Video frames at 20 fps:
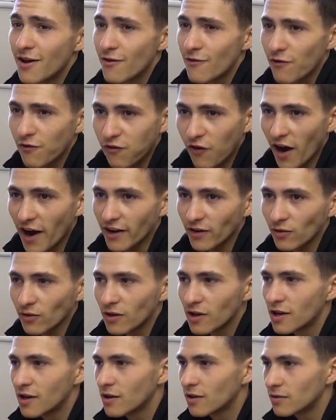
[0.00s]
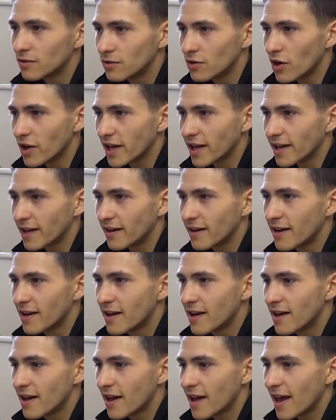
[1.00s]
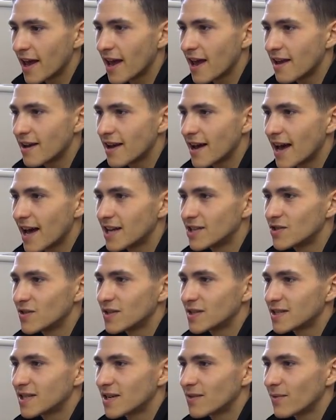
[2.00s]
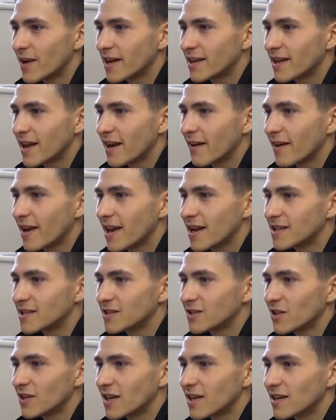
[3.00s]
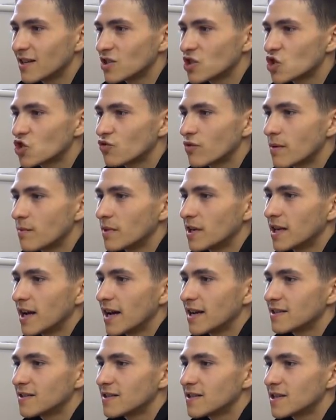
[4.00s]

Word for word: final look at it. And as you can see right there, it is looking extremely nice. The